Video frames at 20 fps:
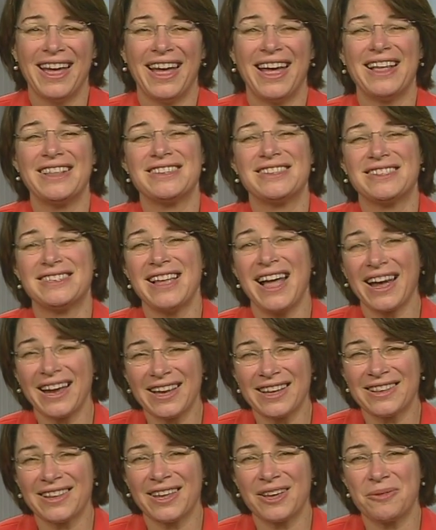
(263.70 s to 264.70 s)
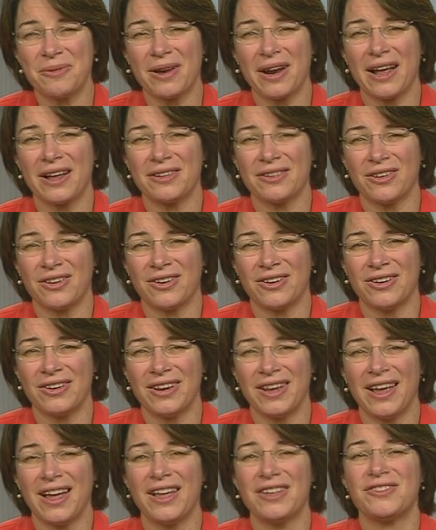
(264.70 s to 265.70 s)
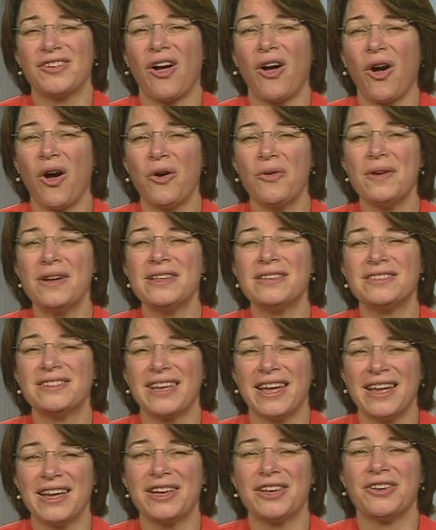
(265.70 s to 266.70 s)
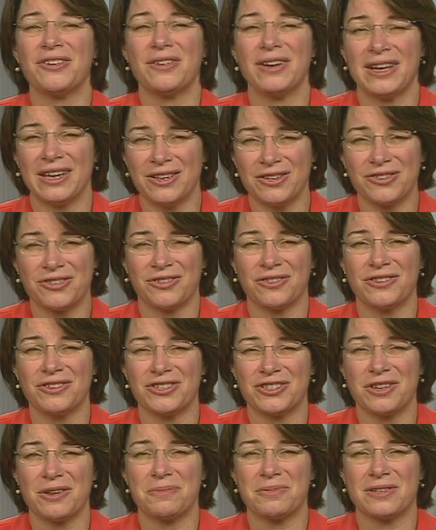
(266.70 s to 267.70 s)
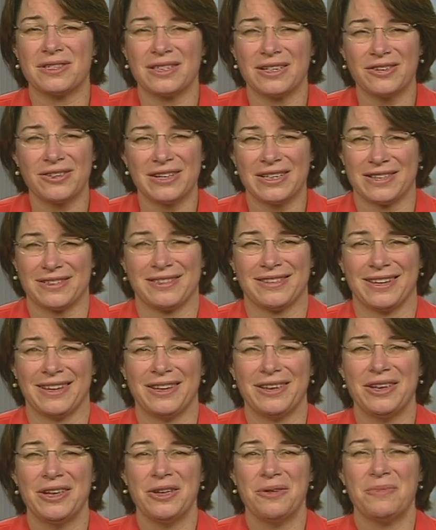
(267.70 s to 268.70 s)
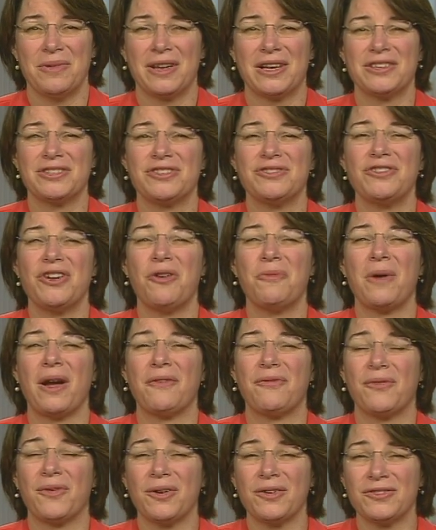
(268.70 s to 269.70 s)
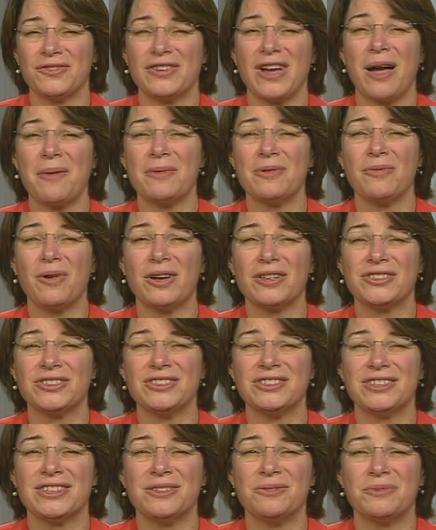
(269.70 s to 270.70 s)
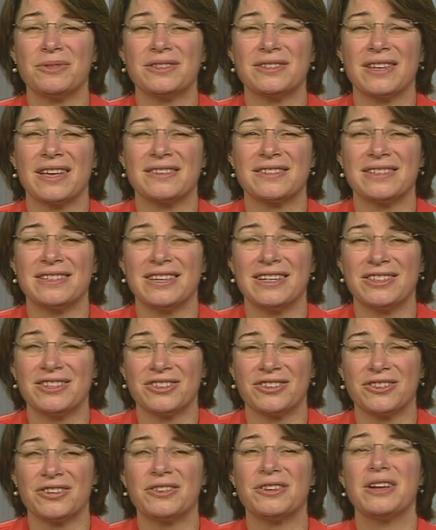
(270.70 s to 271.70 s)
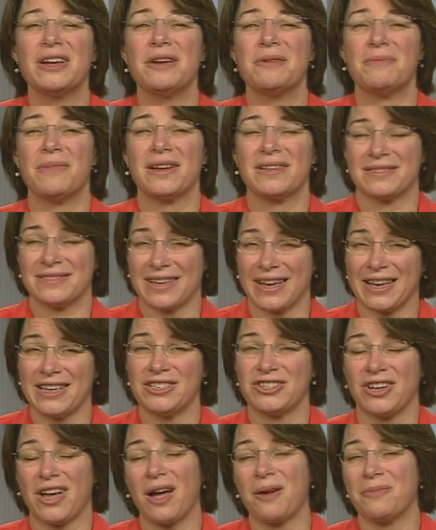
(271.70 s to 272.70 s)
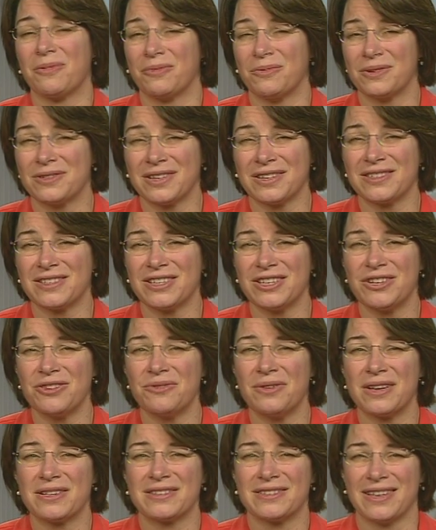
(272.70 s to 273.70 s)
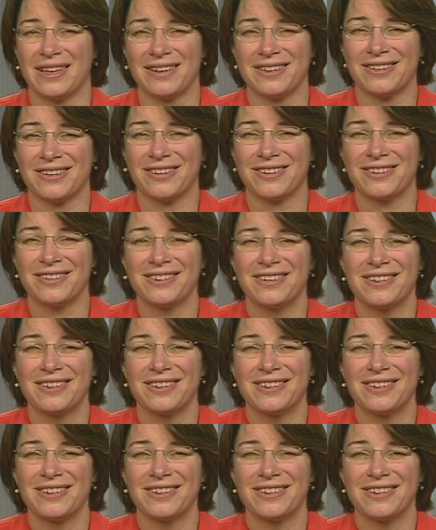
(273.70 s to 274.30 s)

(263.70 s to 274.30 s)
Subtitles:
And secondly, what I learned is always take your internship seriously. Because you know, my first job in Washington was as an intern. My second job was as a U.S. Senator.